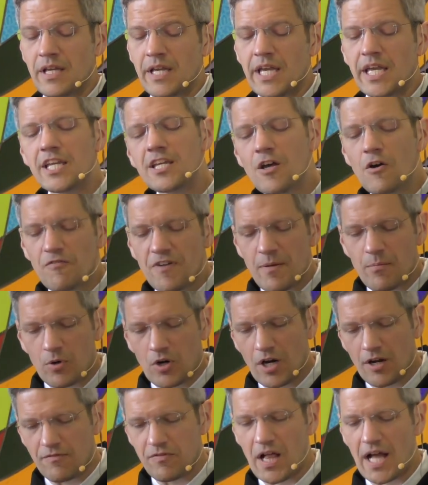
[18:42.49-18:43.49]
In November
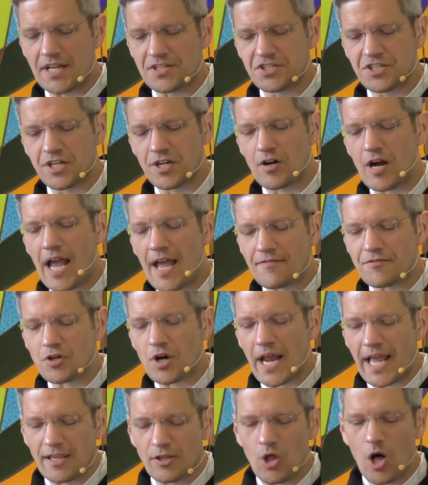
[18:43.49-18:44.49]
of last year, after
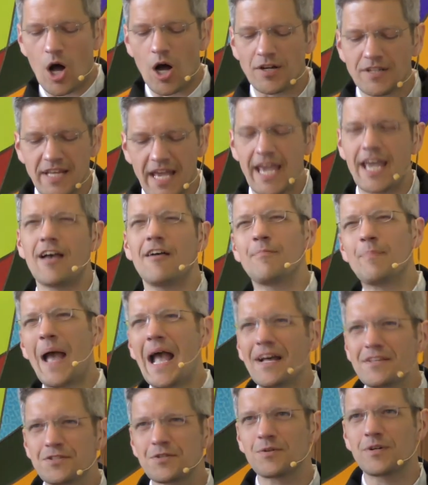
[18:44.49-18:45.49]
a long day of
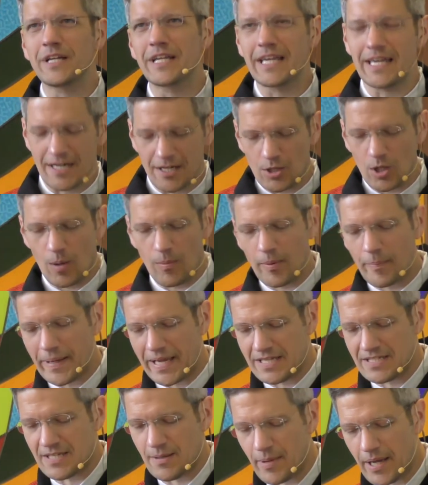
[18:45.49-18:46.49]
pastoring in a global
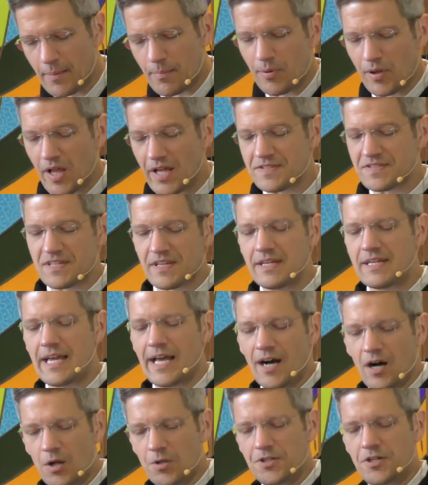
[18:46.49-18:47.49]
pandemic, plus an
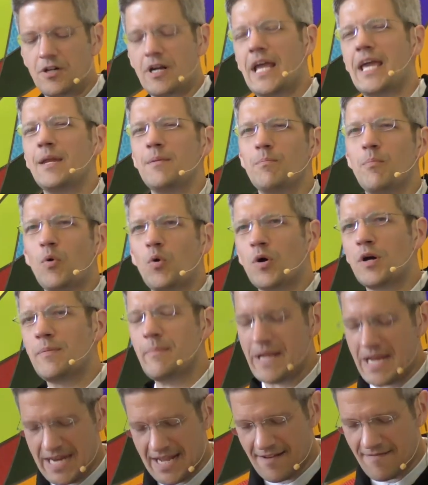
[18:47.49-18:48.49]
elder and board
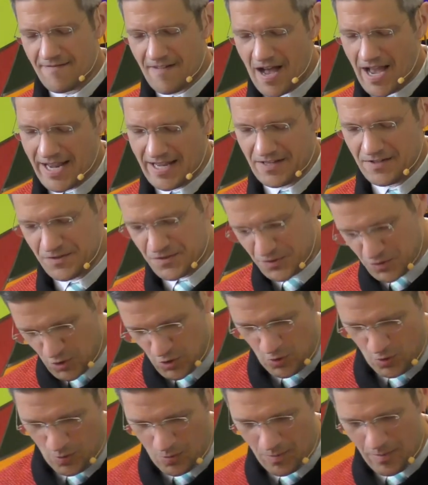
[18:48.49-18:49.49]
meeting via
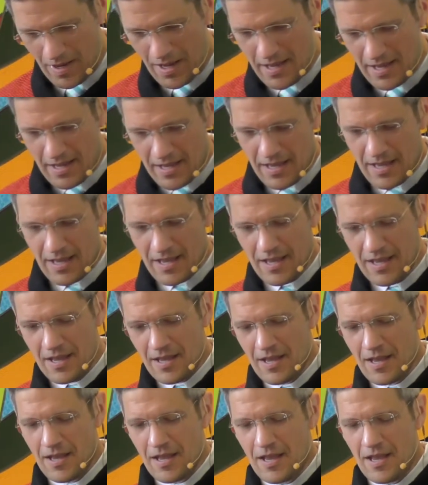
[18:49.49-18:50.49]
Zoom,
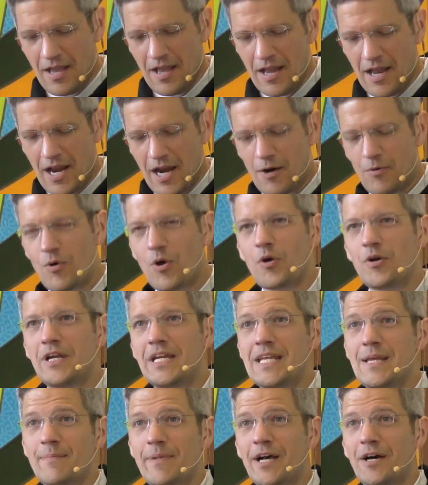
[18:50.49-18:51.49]
I wrote an
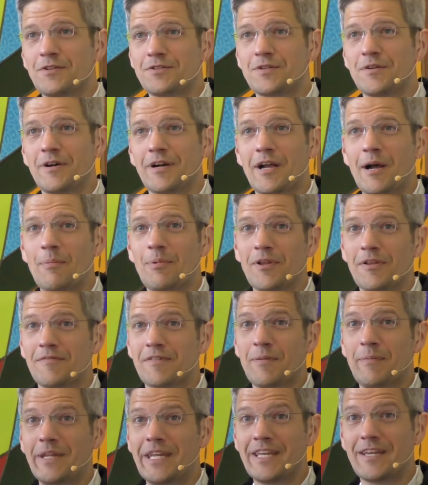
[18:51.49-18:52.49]
email to a couple of
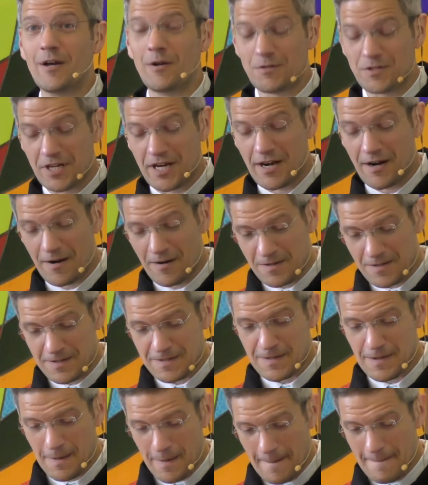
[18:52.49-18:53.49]
committee
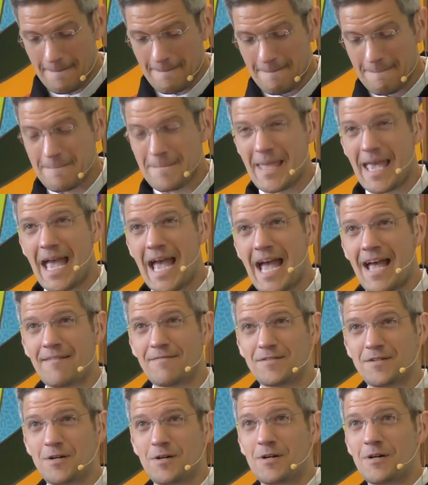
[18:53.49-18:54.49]
co-chairs
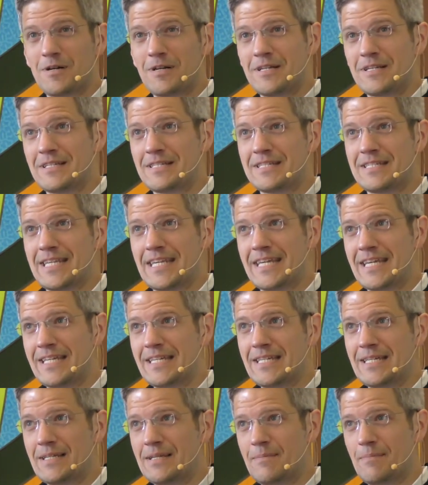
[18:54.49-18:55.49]
after
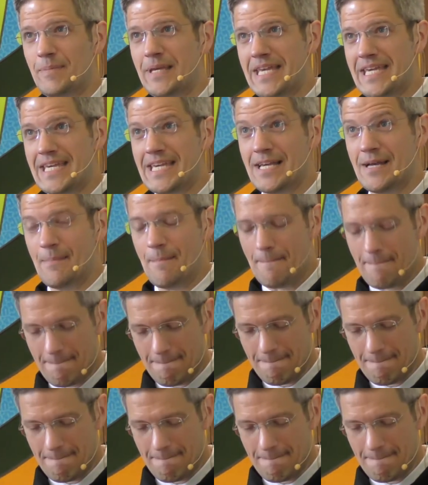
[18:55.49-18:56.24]
10 p.m.